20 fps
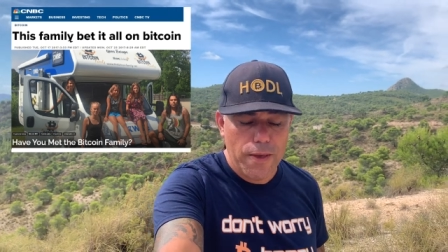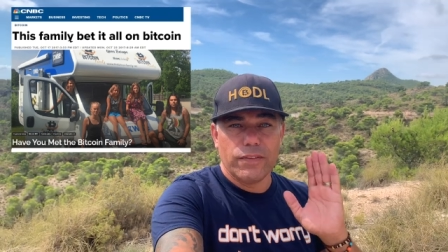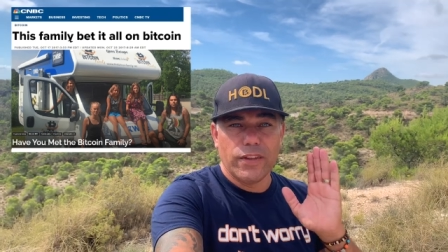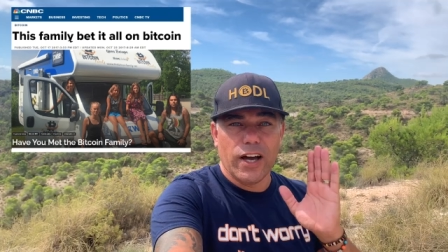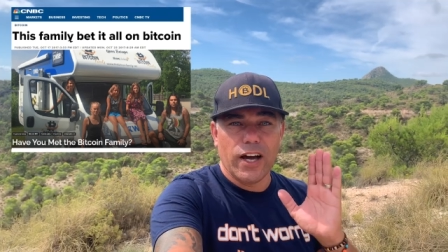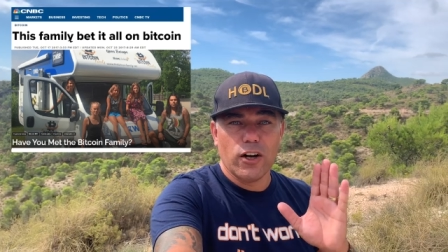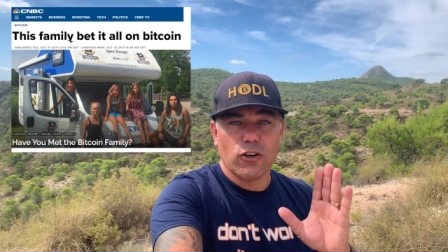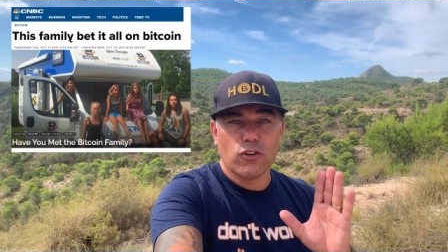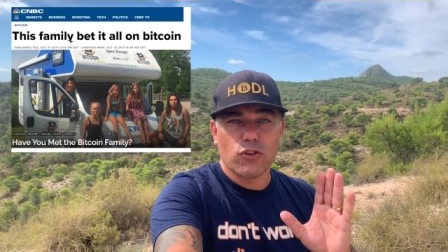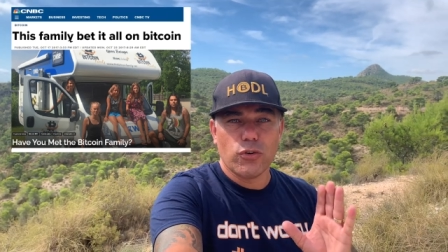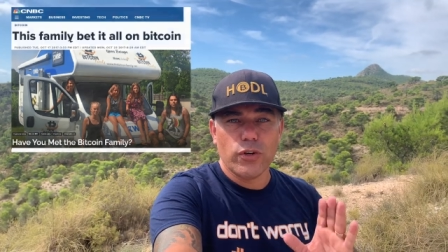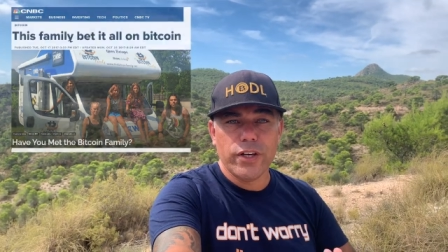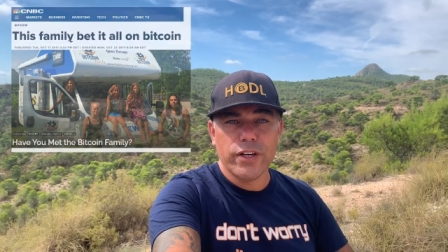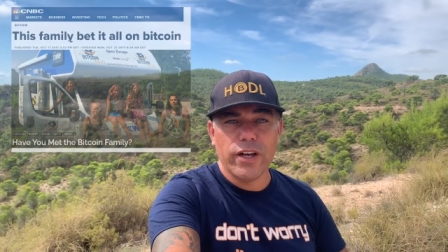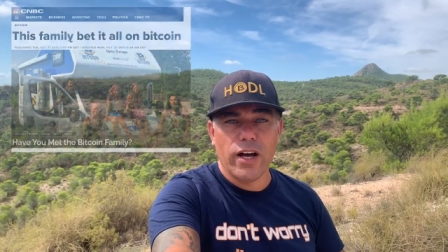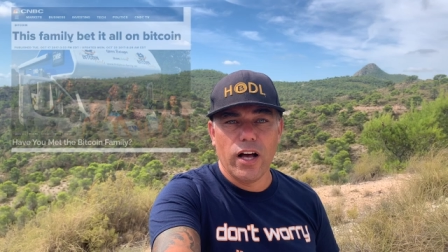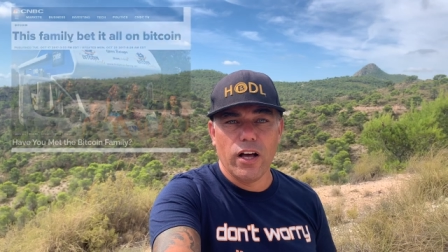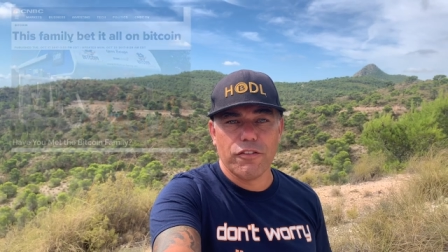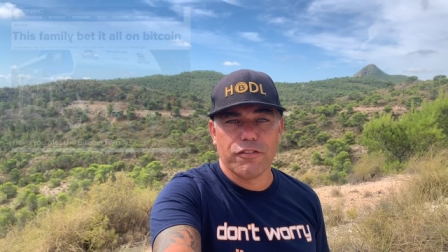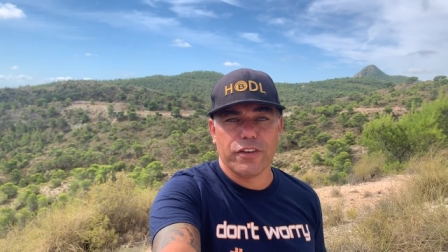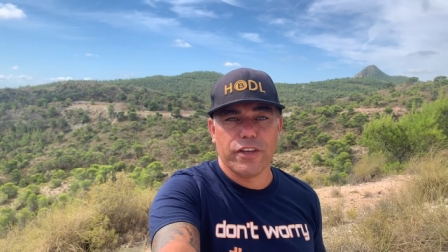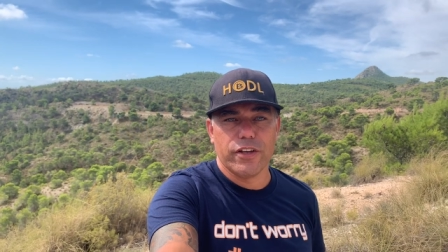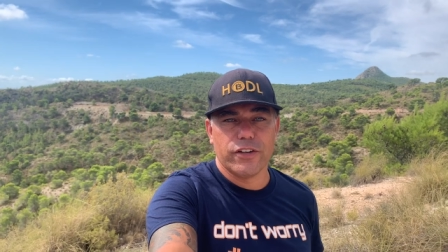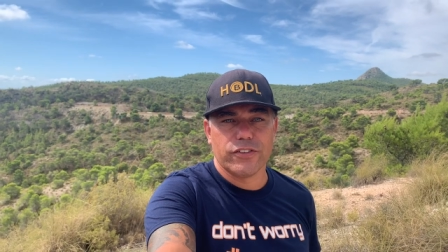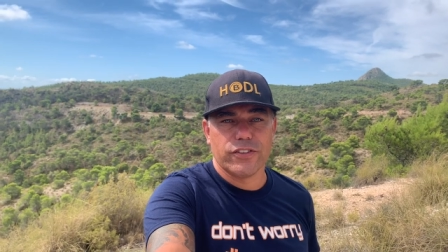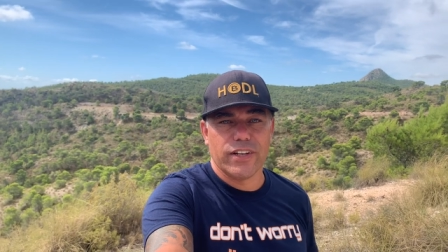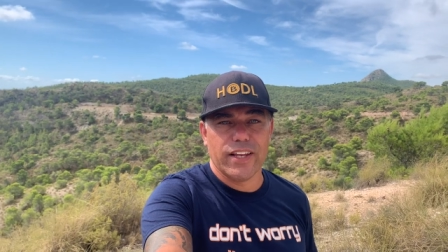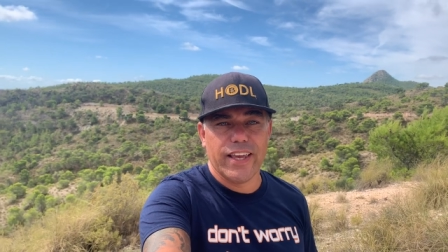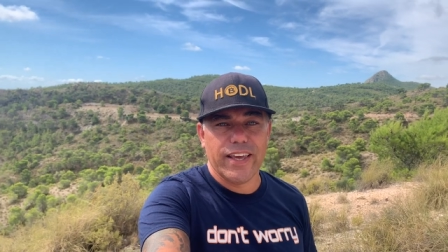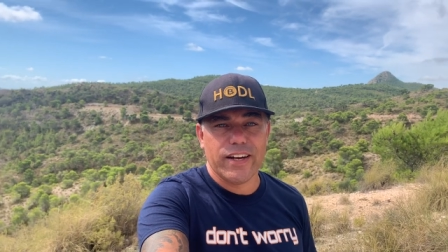Now, three and a half
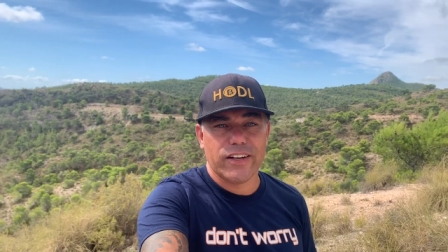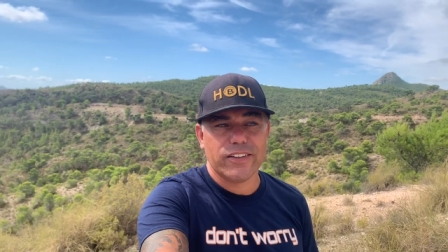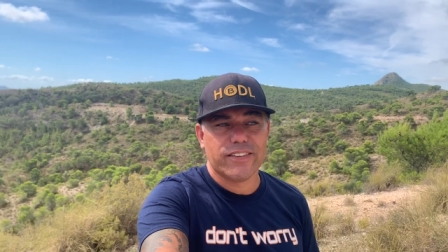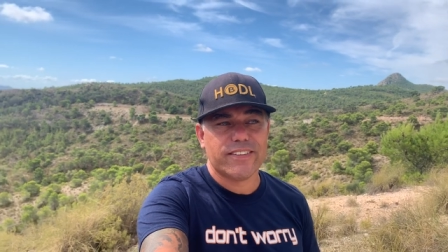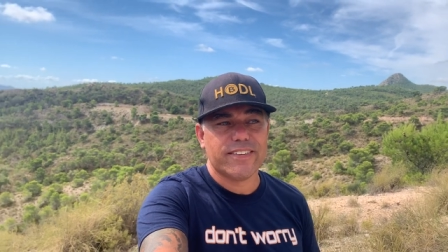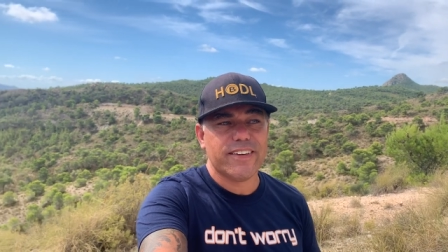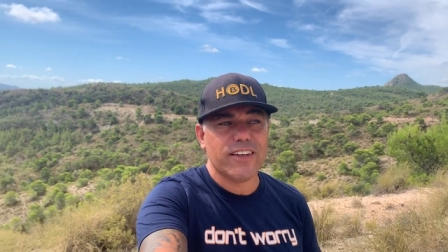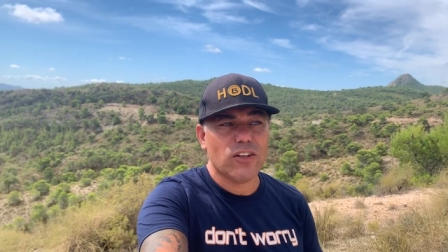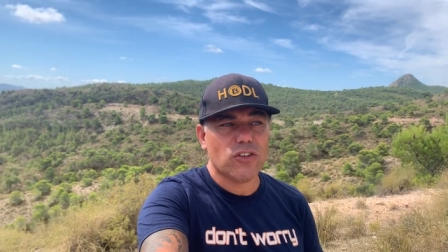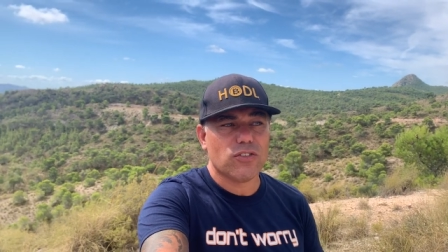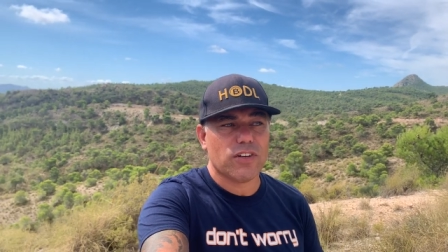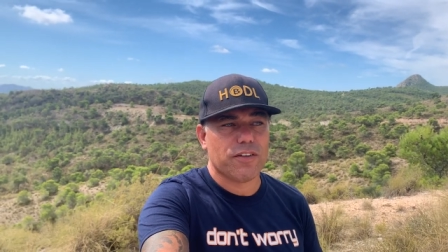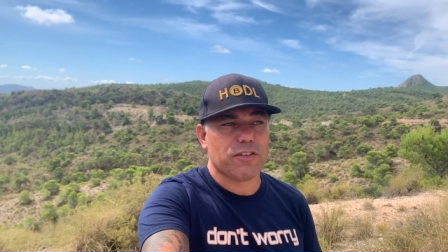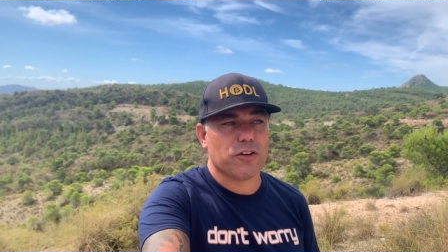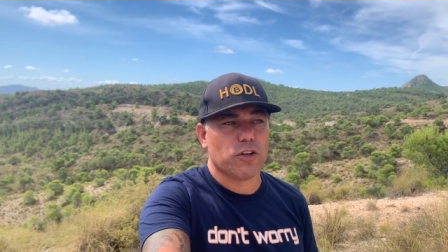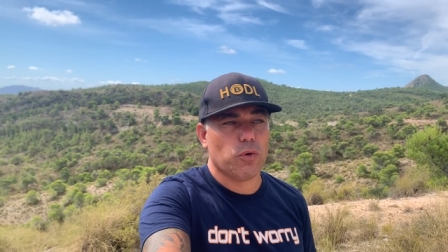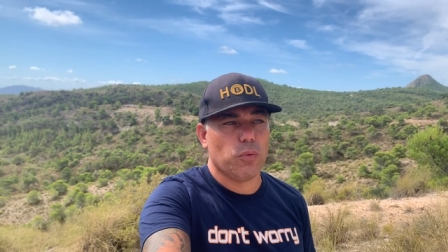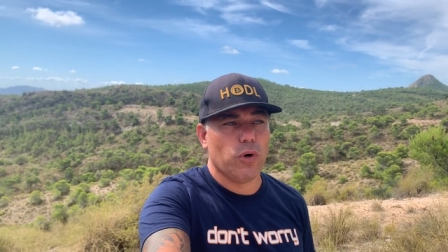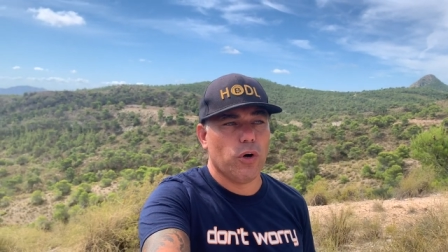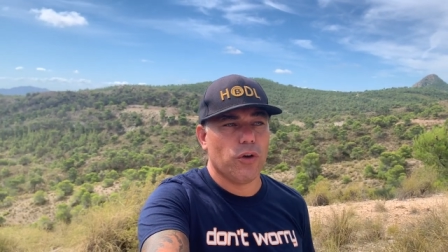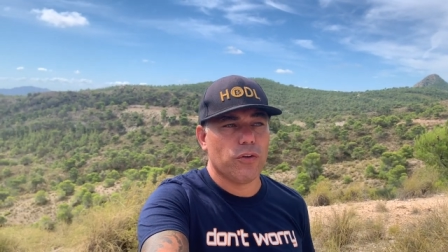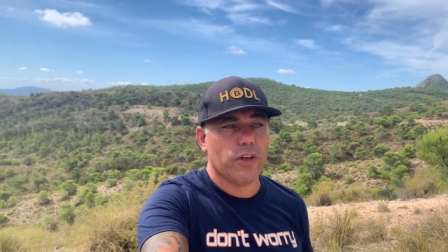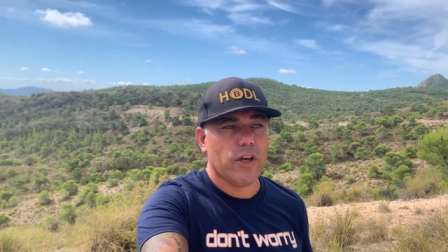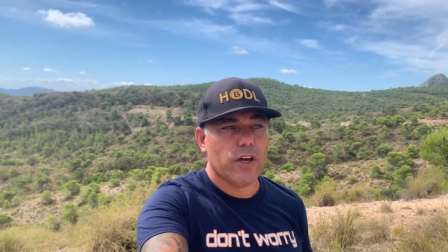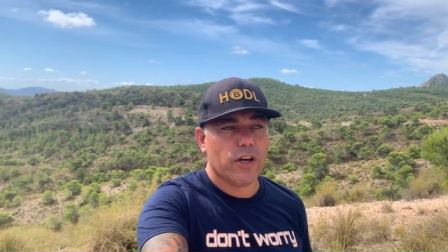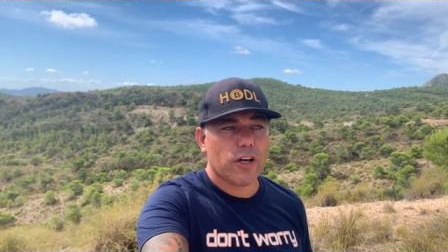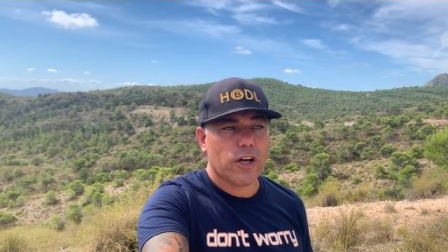years later, still traveling the world,